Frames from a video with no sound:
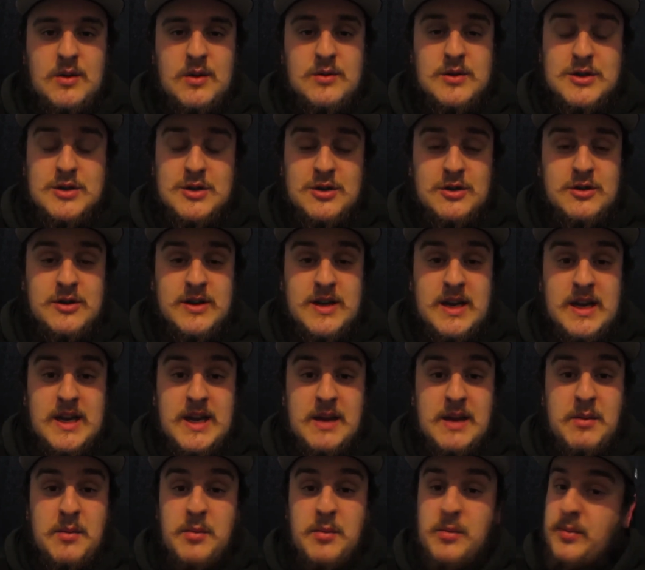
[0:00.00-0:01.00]
which is good, going
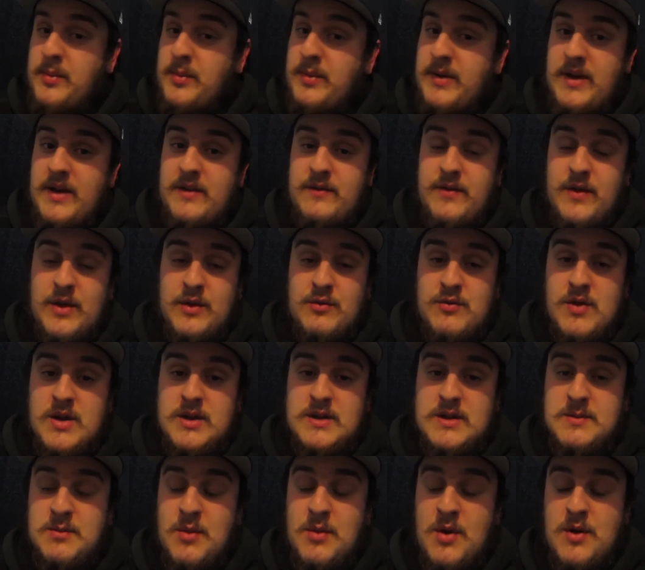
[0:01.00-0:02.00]
to get me prepared for the
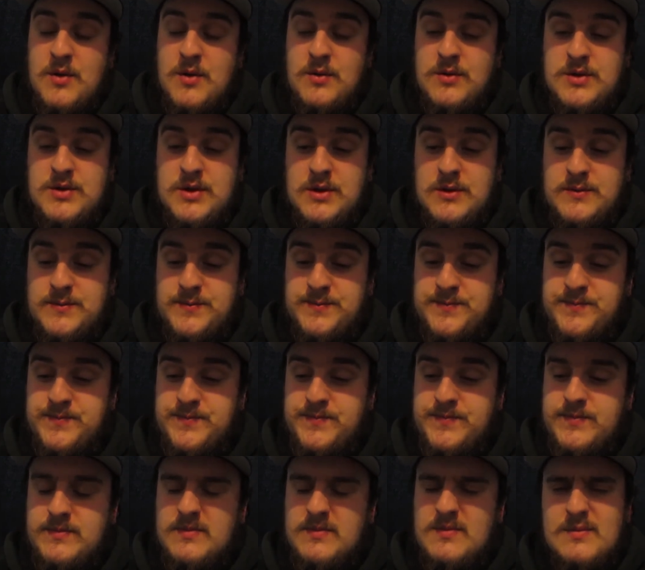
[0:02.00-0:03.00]
run tomorrow. So
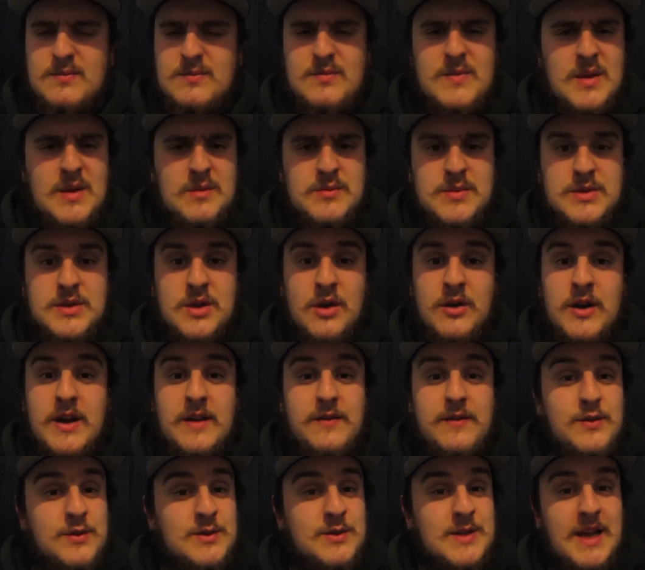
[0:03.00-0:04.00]
I'm sorry
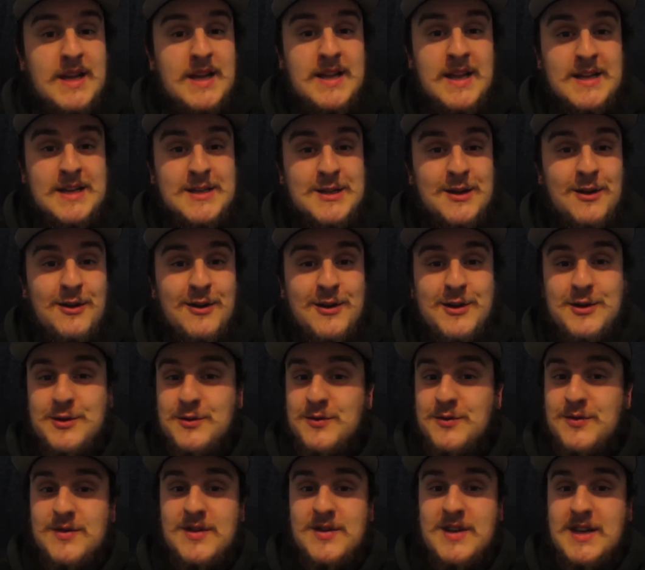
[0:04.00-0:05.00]
if you stayed this long
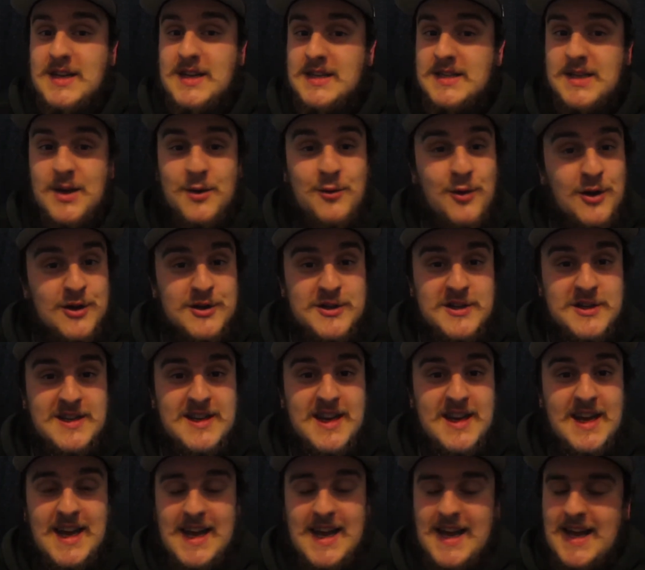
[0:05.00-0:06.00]
and you're still
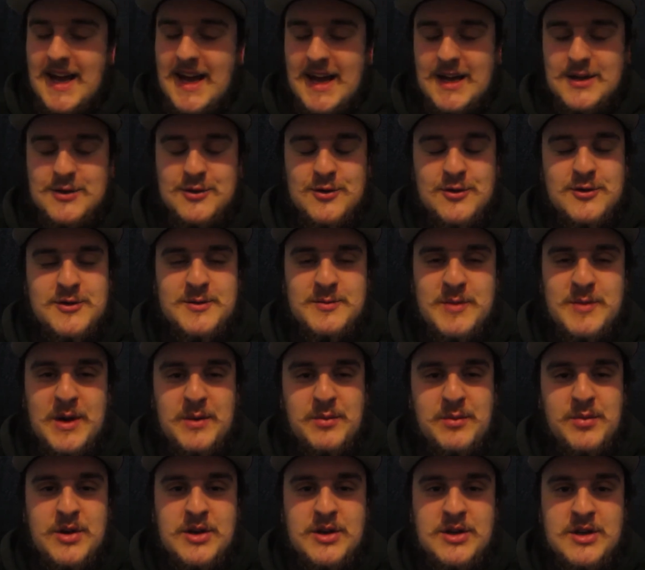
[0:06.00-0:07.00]
watching. That's awesome, I
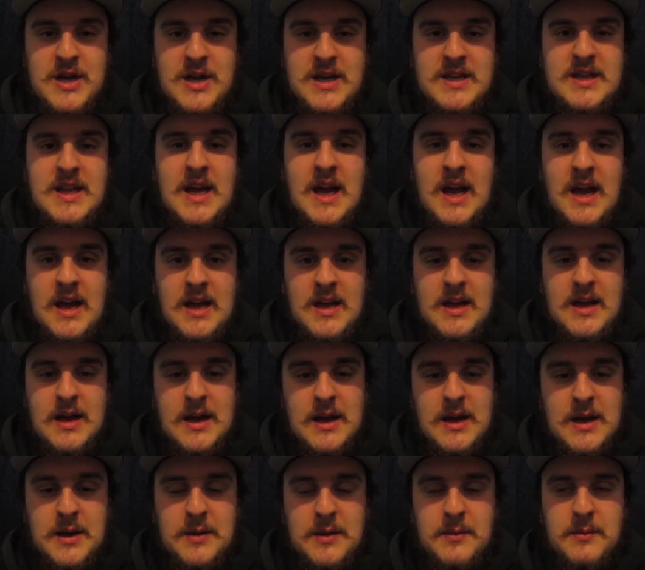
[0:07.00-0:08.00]
appreciate that.
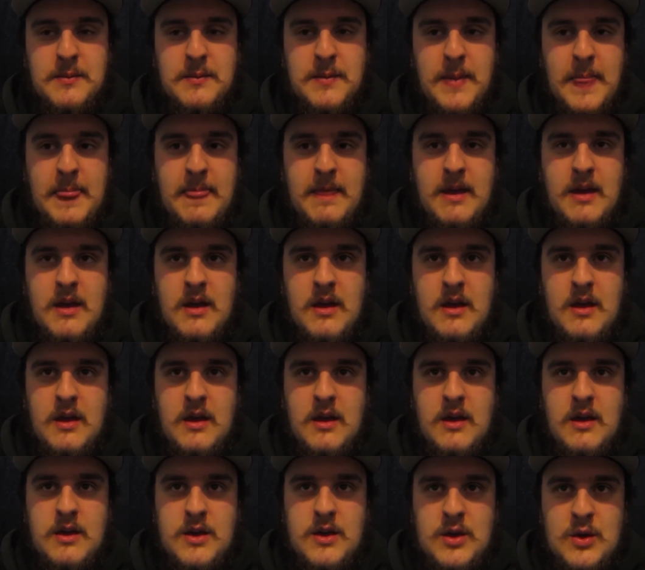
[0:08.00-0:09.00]

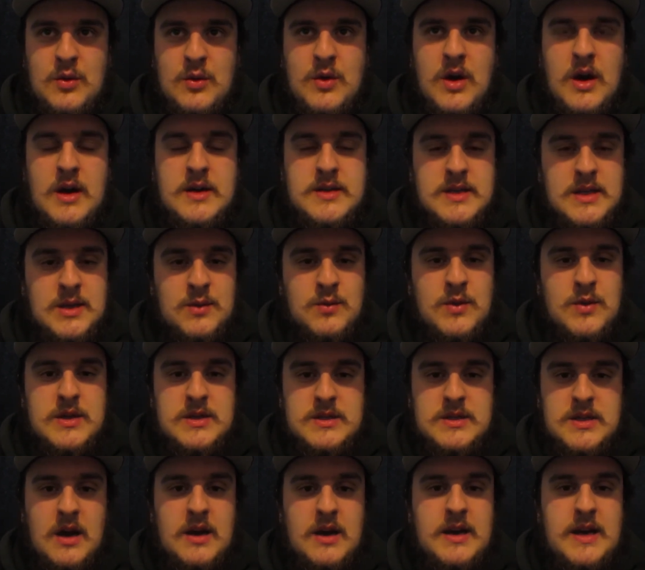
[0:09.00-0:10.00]
You guys are the
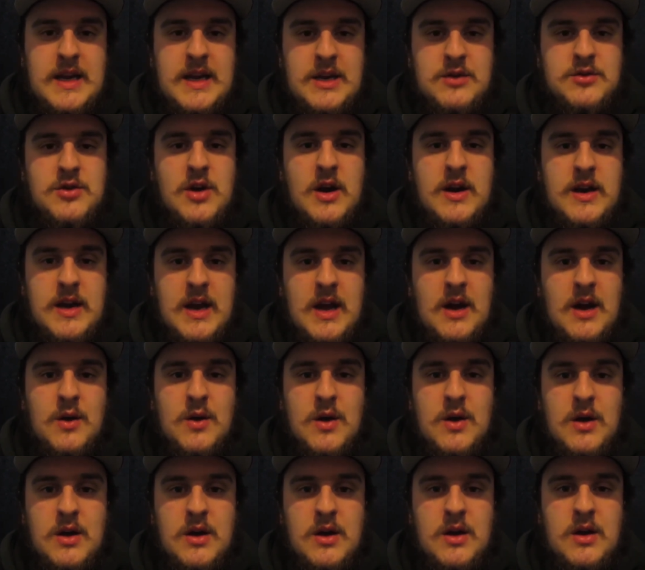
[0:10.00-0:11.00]
ones I need right
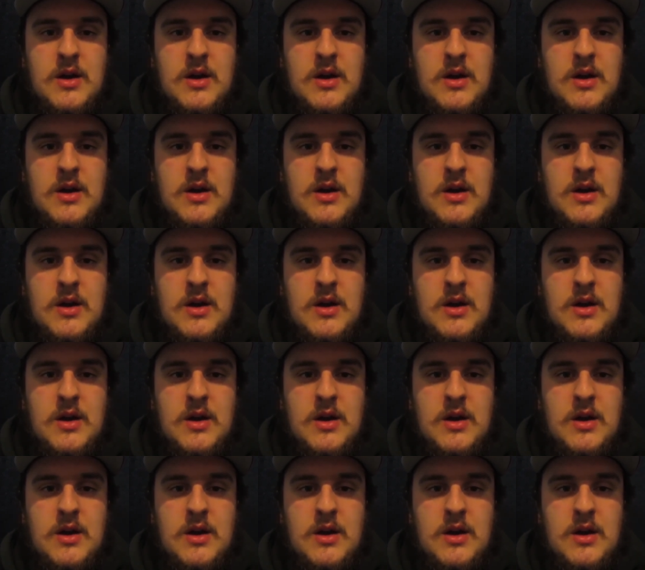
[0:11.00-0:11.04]
now,